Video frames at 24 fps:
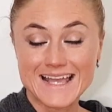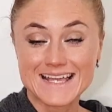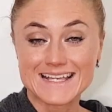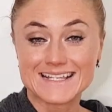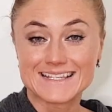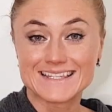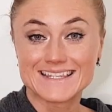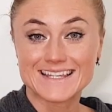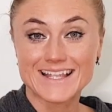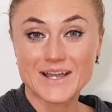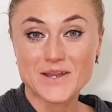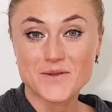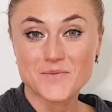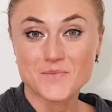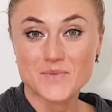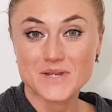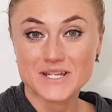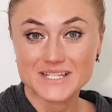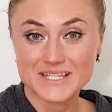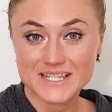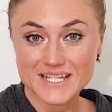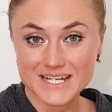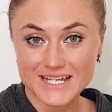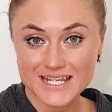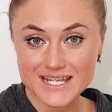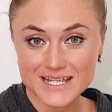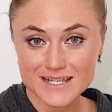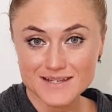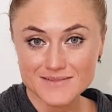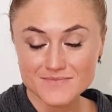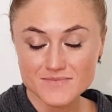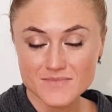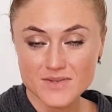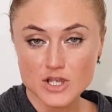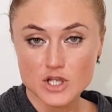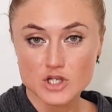Number three,
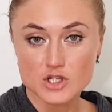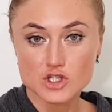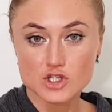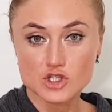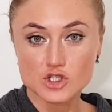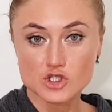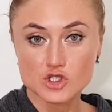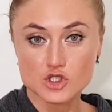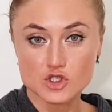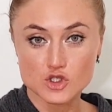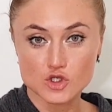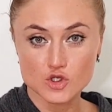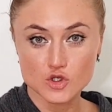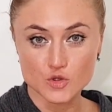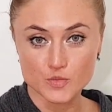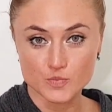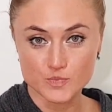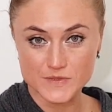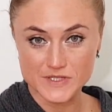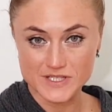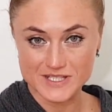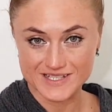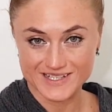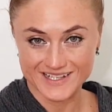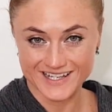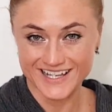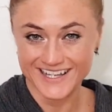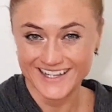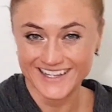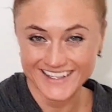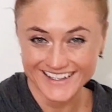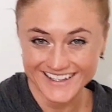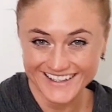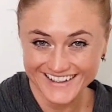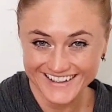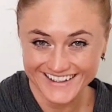soups.
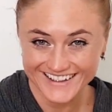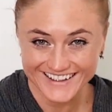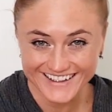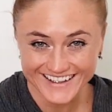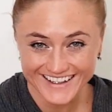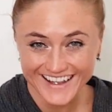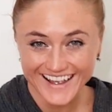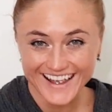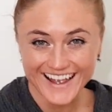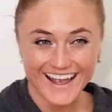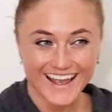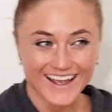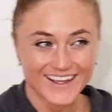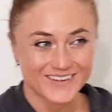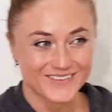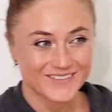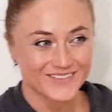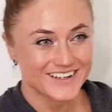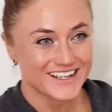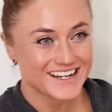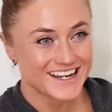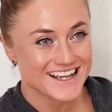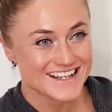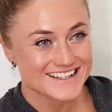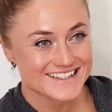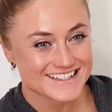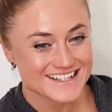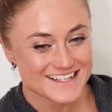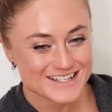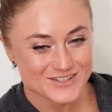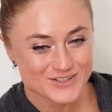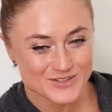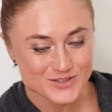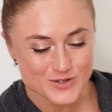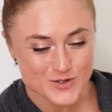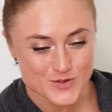And when I say
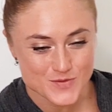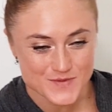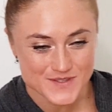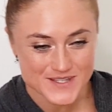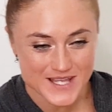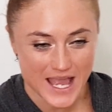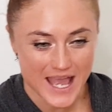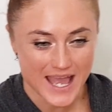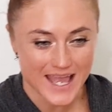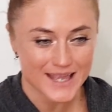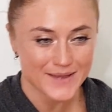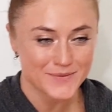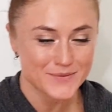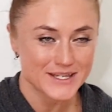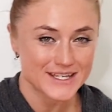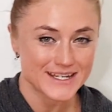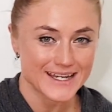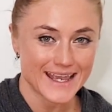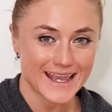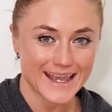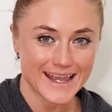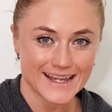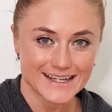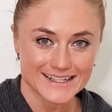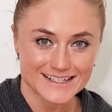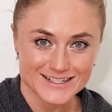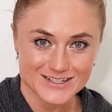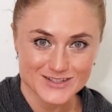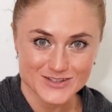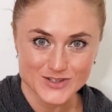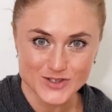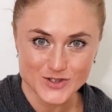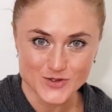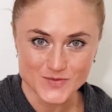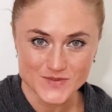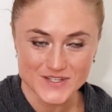soups, I mean any
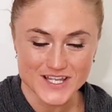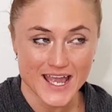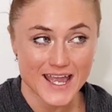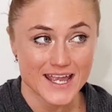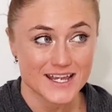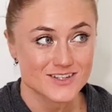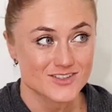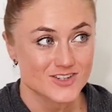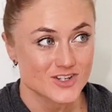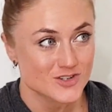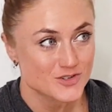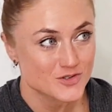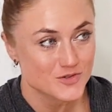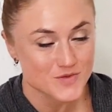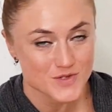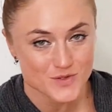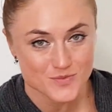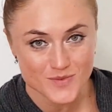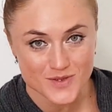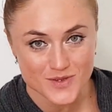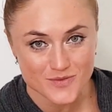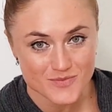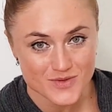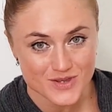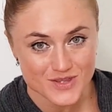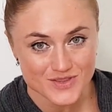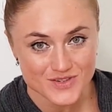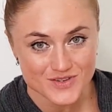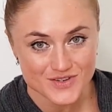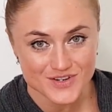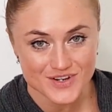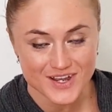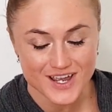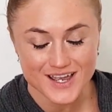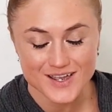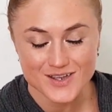soups. I joke with my
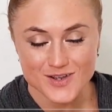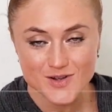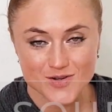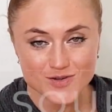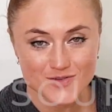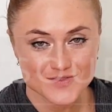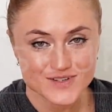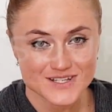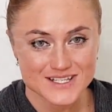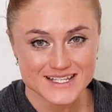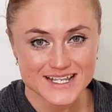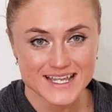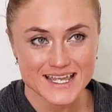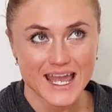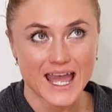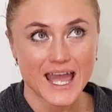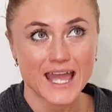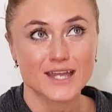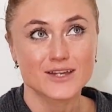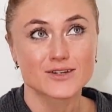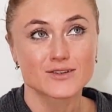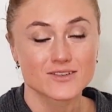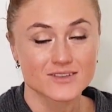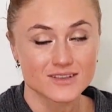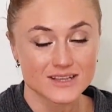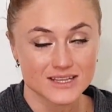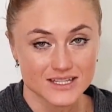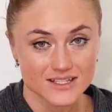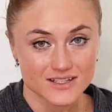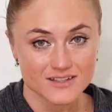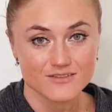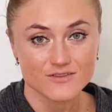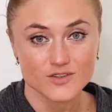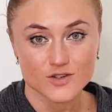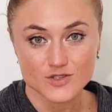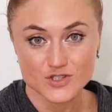mother, I always say I could
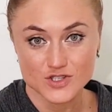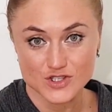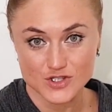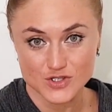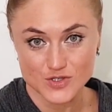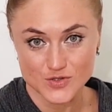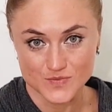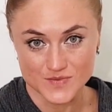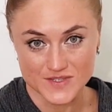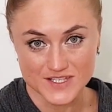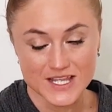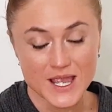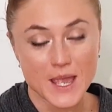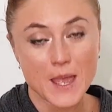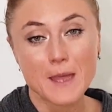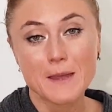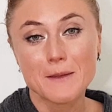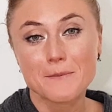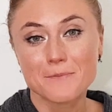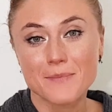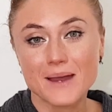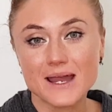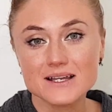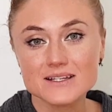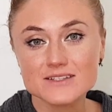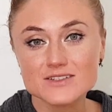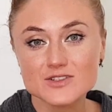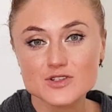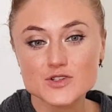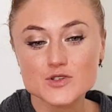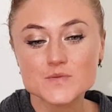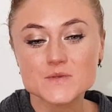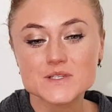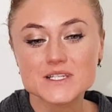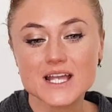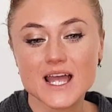live on soups. My
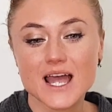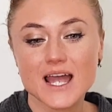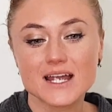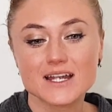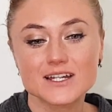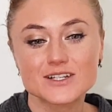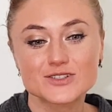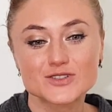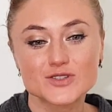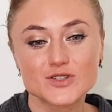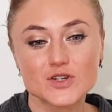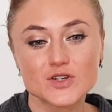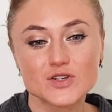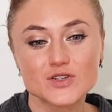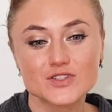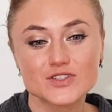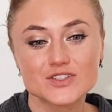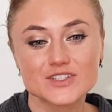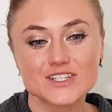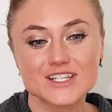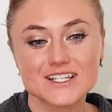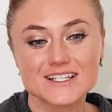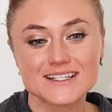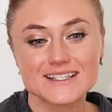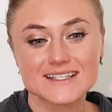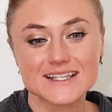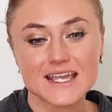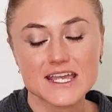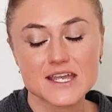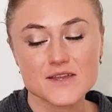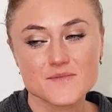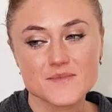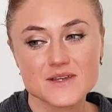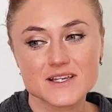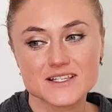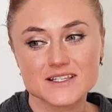soups are not the
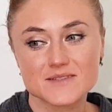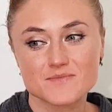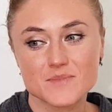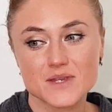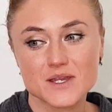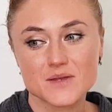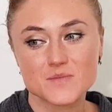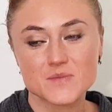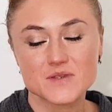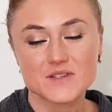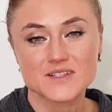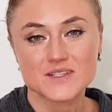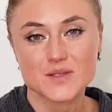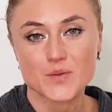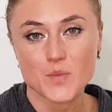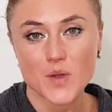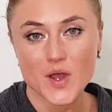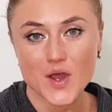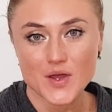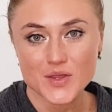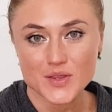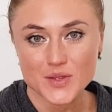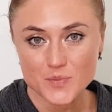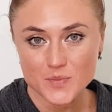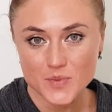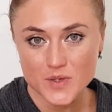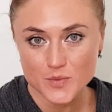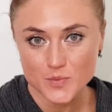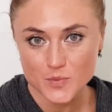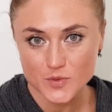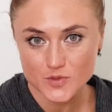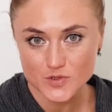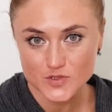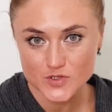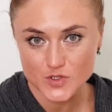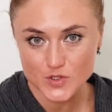same as maybe some other
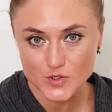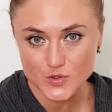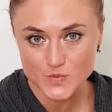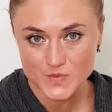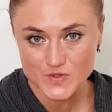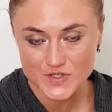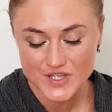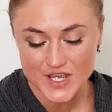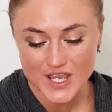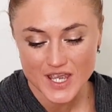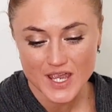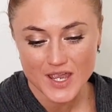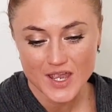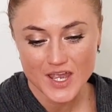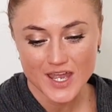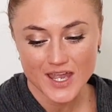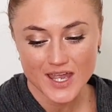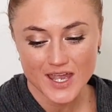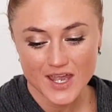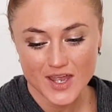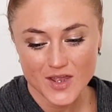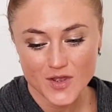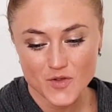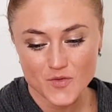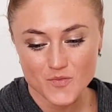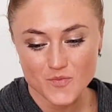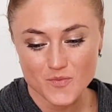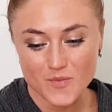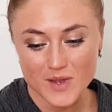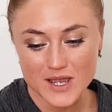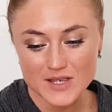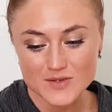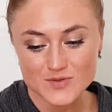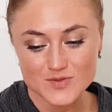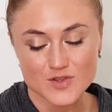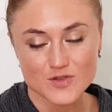people's soups.
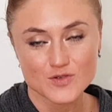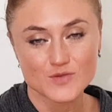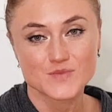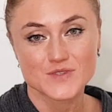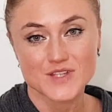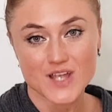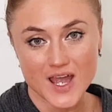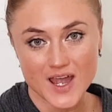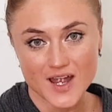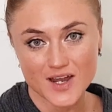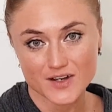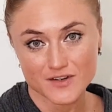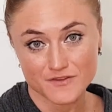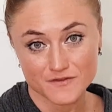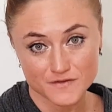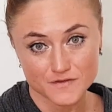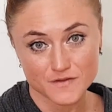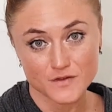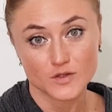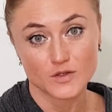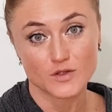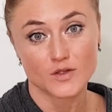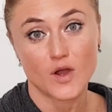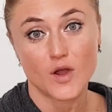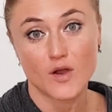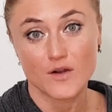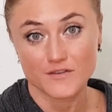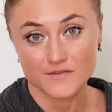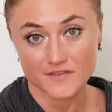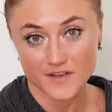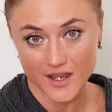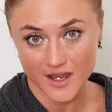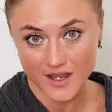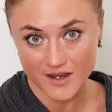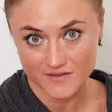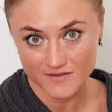My soups are full of
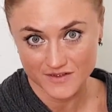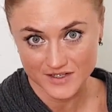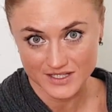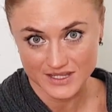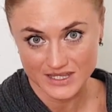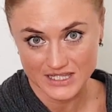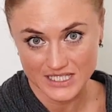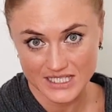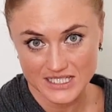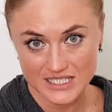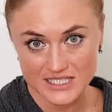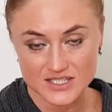everything.